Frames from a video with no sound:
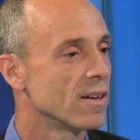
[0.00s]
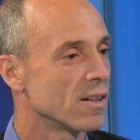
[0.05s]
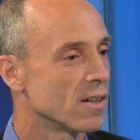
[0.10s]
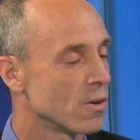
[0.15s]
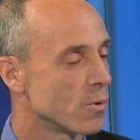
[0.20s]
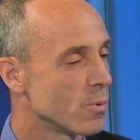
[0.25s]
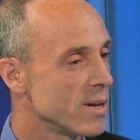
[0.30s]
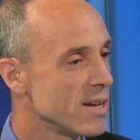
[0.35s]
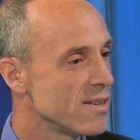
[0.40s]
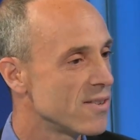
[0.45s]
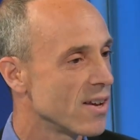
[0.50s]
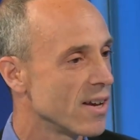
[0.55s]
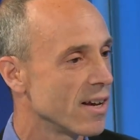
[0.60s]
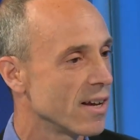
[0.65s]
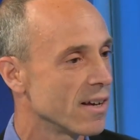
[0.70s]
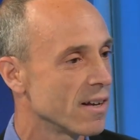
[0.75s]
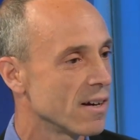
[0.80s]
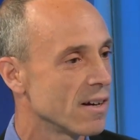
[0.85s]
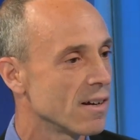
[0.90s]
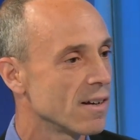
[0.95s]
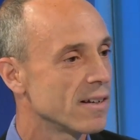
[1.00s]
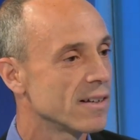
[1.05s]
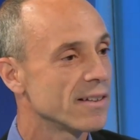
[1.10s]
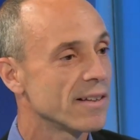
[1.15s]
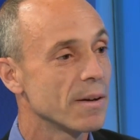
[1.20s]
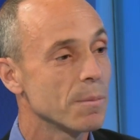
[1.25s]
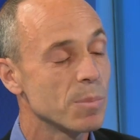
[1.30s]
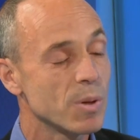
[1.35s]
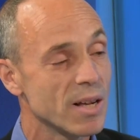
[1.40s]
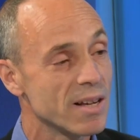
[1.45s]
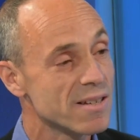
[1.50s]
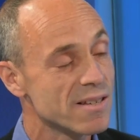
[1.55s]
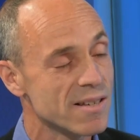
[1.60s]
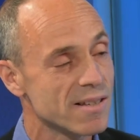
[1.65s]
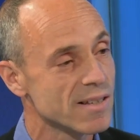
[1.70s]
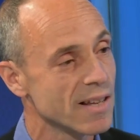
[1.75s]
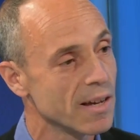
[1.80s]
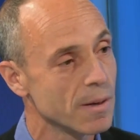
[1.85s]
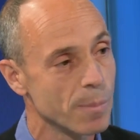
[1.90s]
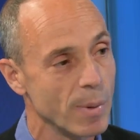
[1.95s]
Louisiana, and in
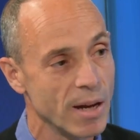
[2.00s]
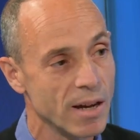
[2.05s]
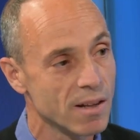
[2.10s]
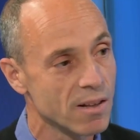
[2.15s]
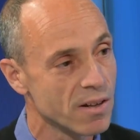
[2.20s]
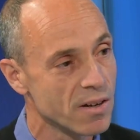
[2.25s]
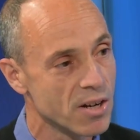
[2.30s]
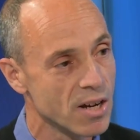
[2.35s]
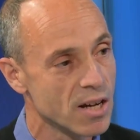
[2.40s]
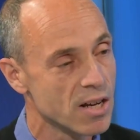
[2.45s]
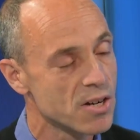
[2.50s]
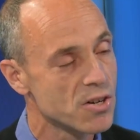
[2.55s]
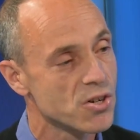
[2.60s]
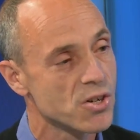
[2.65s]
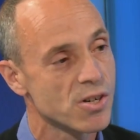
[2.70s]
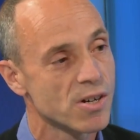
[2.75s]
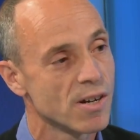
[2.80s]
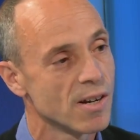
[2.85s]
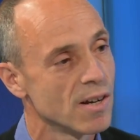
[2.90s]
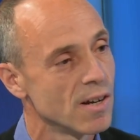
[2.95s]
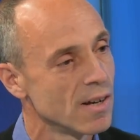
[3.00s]
places like Bangladesh,